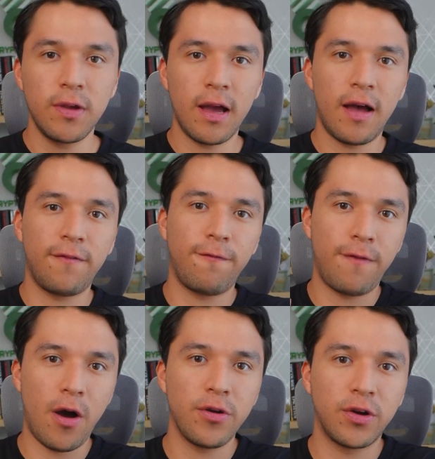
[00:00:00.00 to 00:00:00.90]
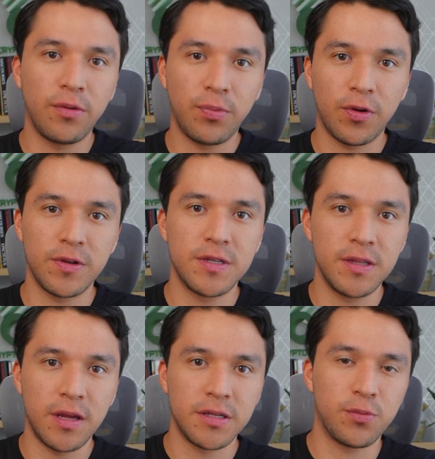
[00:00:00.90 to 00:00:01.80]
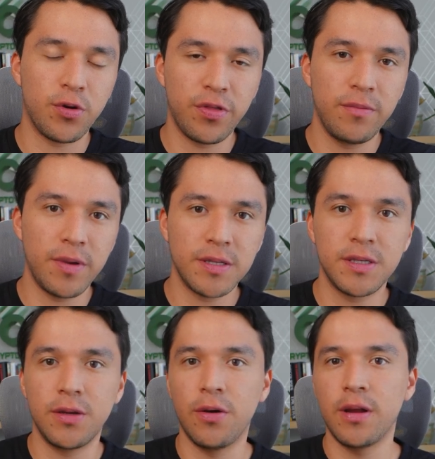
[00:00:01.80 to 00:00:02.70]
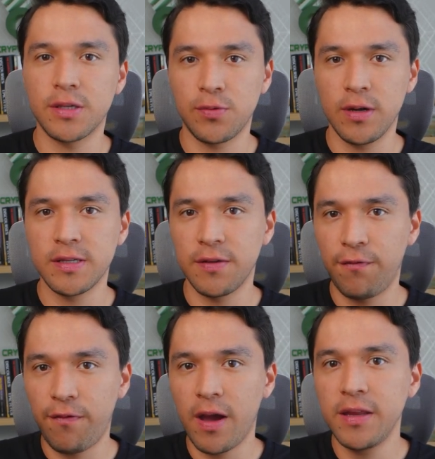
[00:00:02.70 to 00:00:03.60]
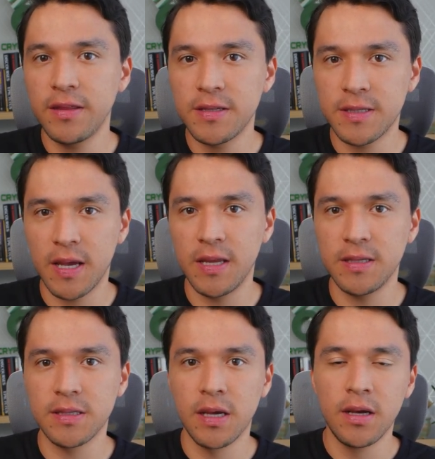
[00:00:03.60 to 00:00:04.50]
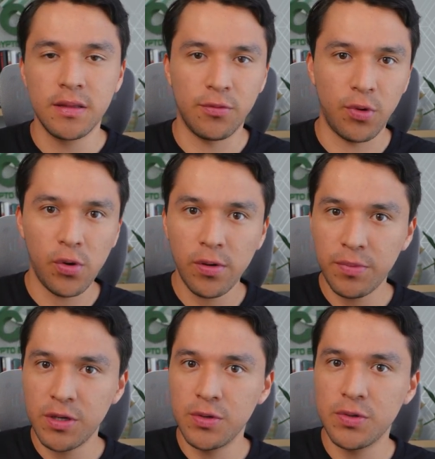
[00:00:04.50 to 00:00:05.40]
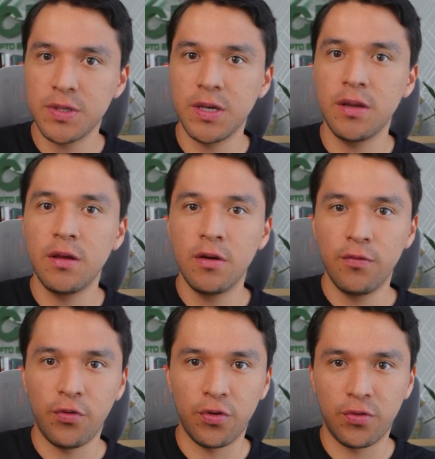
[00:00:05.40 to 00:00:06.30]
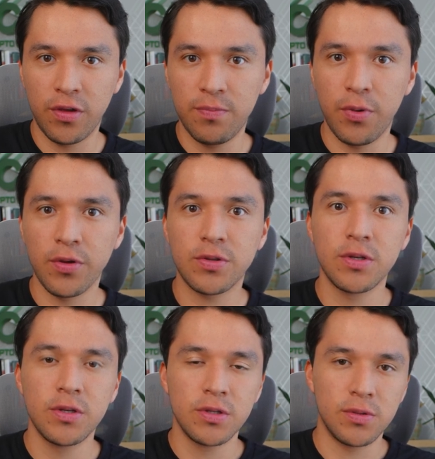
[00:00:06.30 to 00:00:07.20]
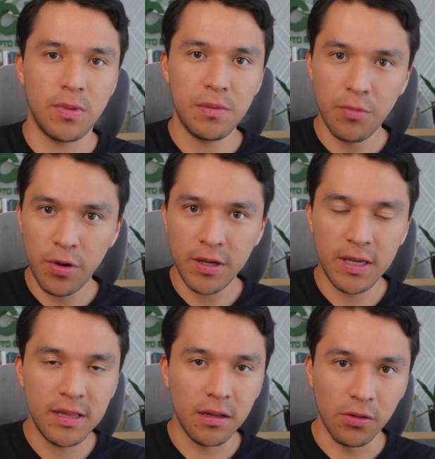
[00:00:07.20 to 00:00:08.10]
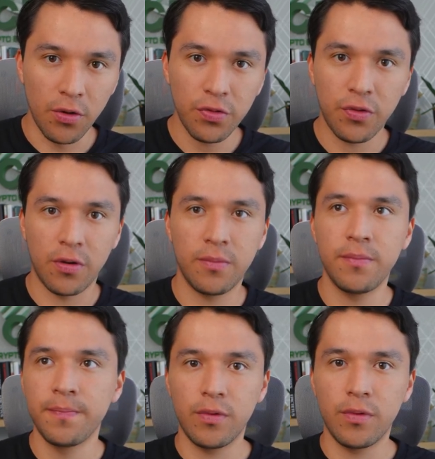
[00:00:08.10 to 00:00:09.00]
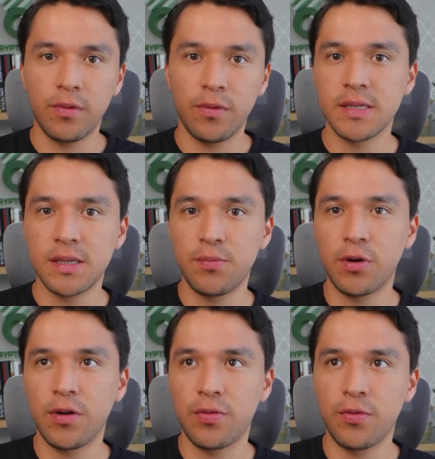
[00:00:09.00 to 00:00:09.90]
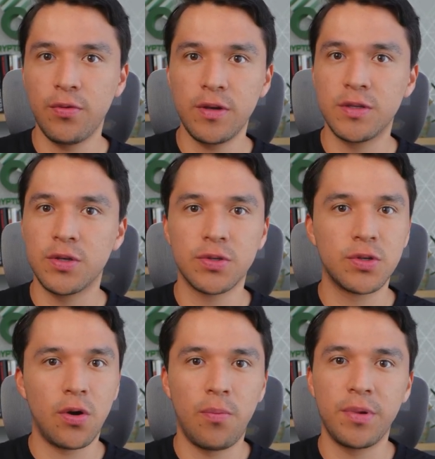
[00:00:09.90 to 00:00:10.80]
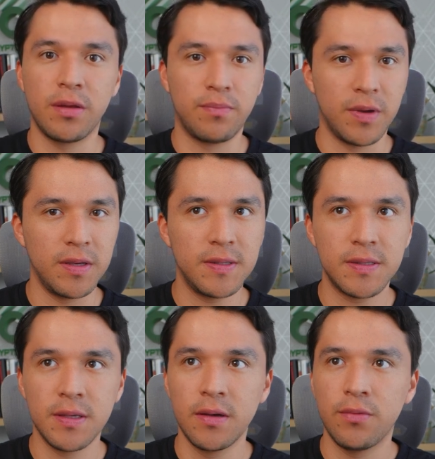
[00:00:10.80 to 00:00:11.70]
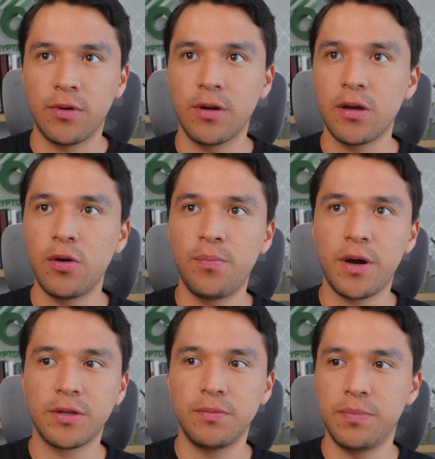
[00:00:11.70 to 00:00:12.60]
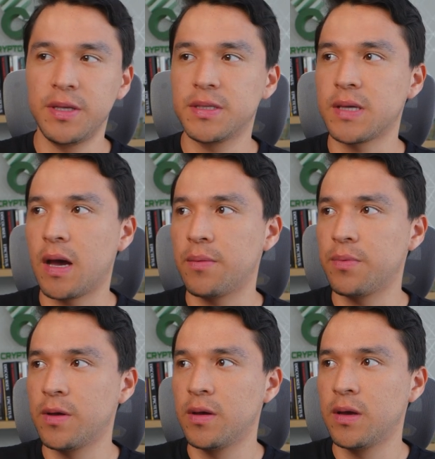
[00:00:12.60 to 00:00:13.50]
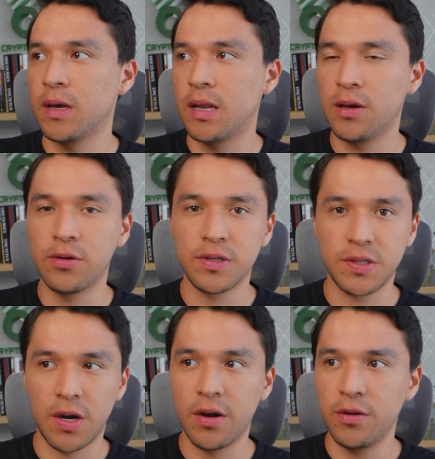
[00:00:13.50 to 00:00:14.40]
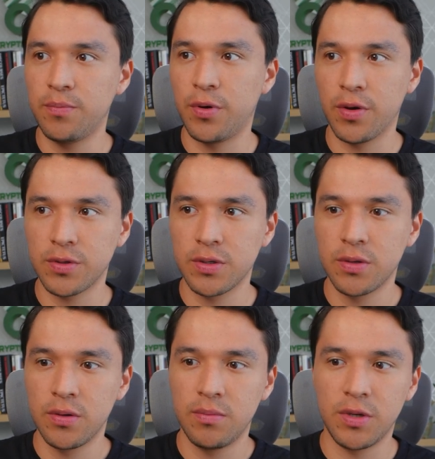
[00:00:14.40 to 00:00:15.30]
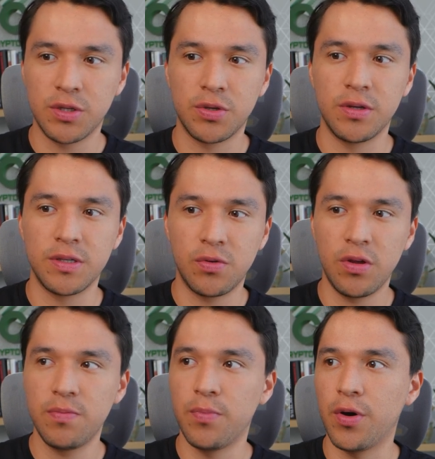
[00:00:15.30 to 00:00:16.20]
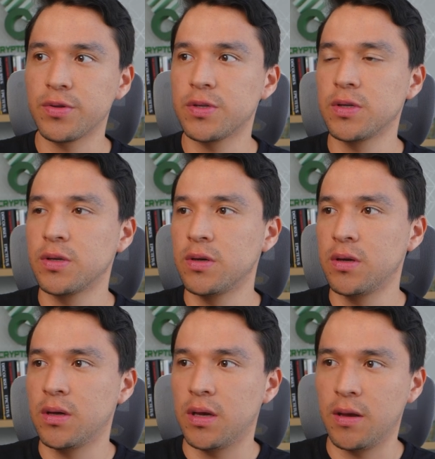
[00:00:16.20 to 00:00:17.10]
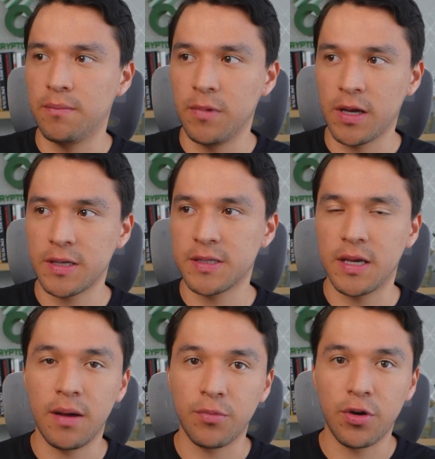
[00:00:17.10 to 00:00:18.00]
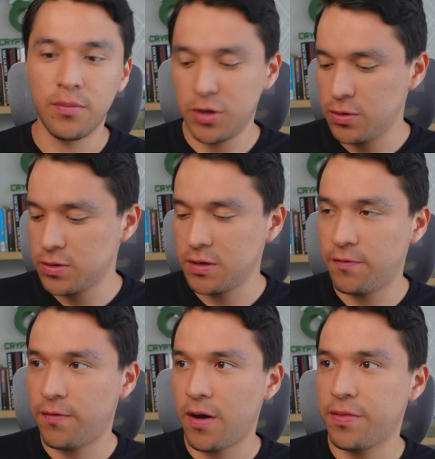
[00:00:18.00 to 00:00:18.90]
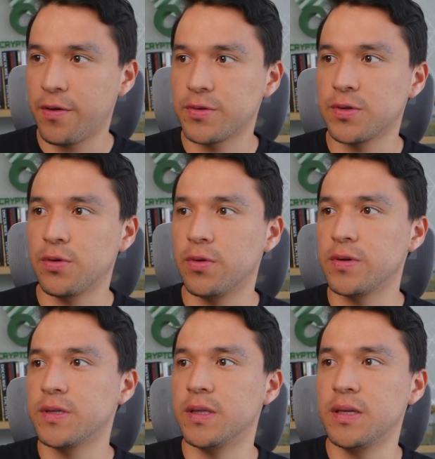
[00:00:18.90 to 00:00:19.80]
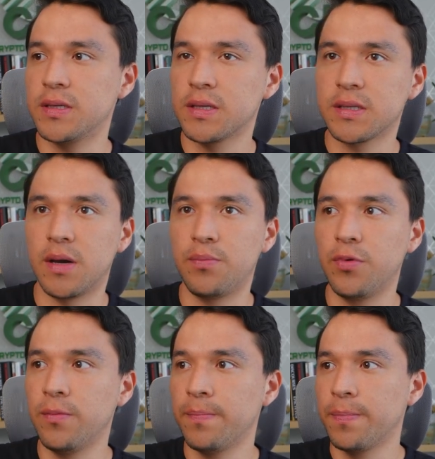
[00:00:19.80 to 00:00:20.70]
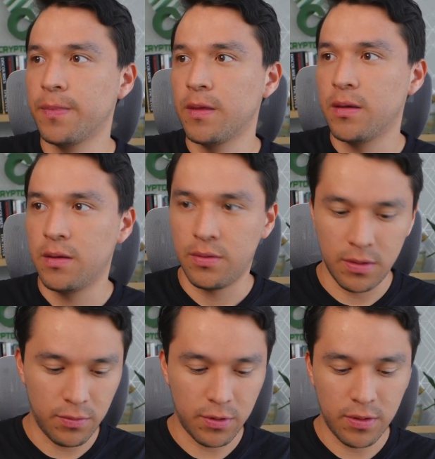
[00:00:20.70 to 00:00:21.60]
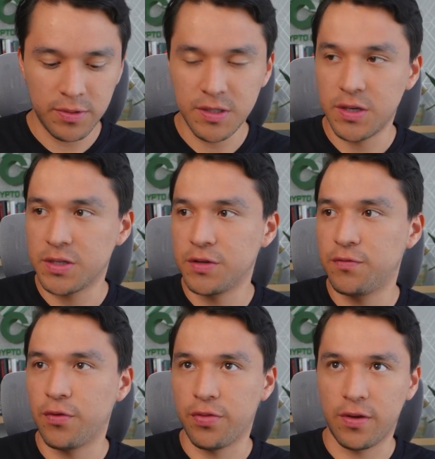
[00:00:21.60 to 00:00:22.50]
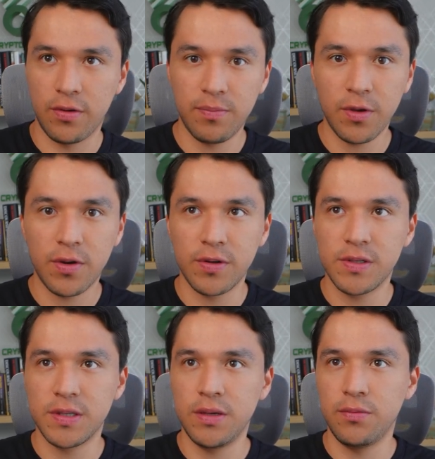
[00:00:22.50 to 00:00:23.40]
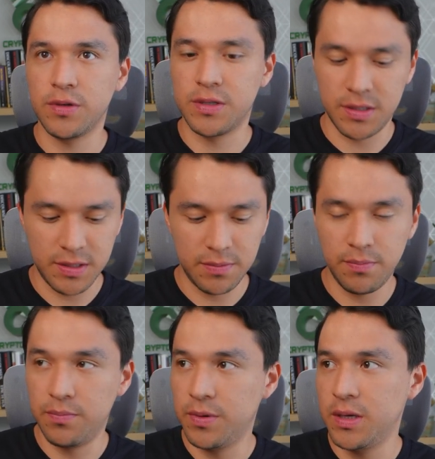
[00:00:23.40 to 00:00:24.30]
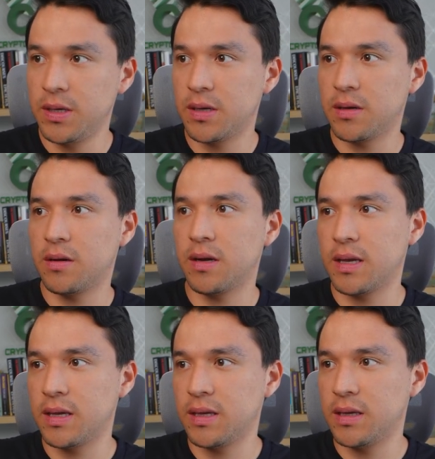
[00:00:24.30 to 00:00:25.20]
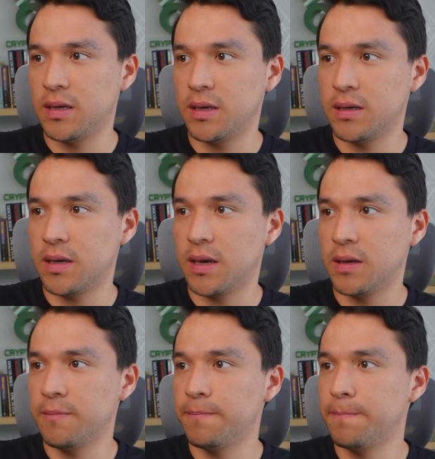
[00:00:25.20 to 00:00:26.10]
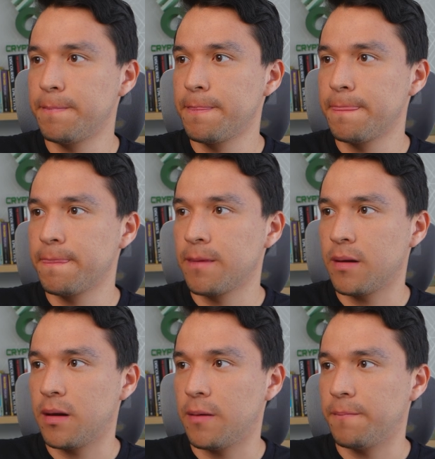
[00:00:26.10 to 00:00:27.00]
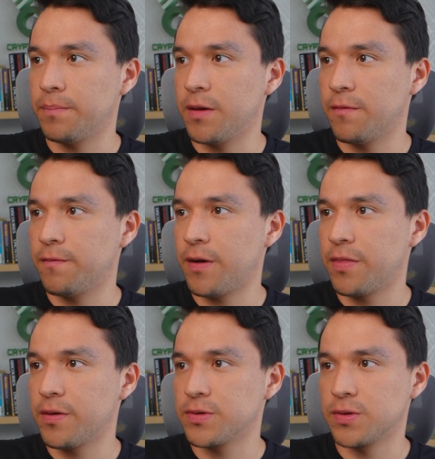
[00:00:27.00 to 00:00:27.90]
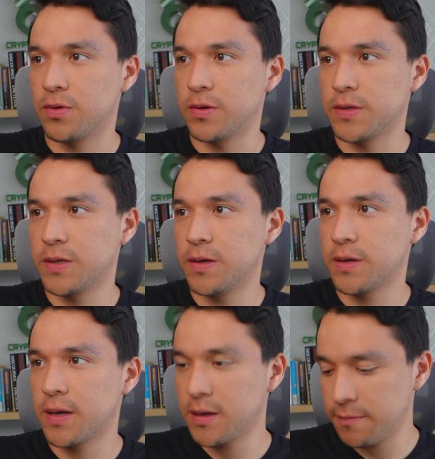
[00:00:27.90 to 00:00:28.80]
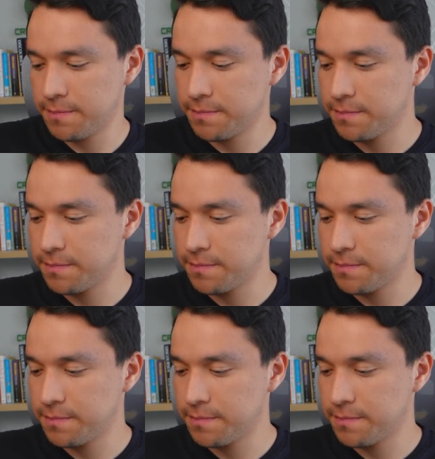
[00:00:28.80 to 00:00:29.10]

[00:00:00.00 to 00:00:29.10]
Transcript: we have found a cryptocurrency that is worth investing on, as well as defining the settings that we're going to be using for a grid bot to make money in the long term, the last step we're going to do is just copy and paste. We're going to go back to Bitsgap, click on Start New Bot, make sure it's grid bot. Like I said, I'm going to be using $5,000 in this example. We're going to be searching for the cryptocurrency, which is BREA. $5,000 here again.